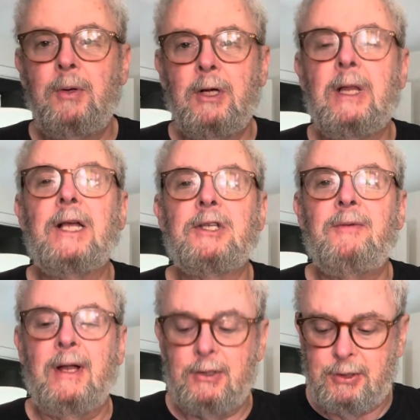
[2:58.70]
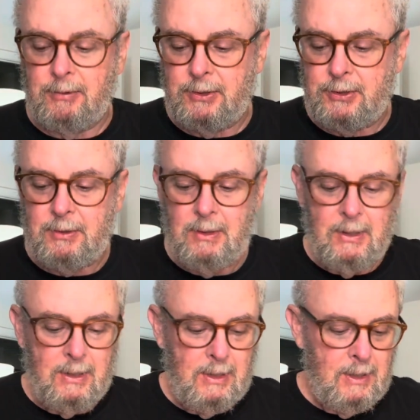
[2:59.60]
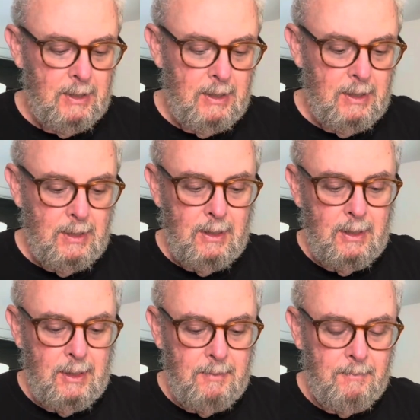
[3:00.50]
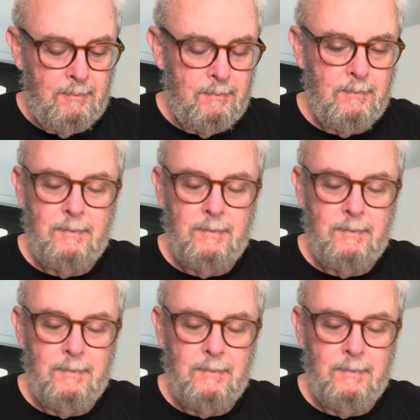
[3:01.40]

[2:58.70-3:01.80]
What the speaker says: the classic vinyl series. Love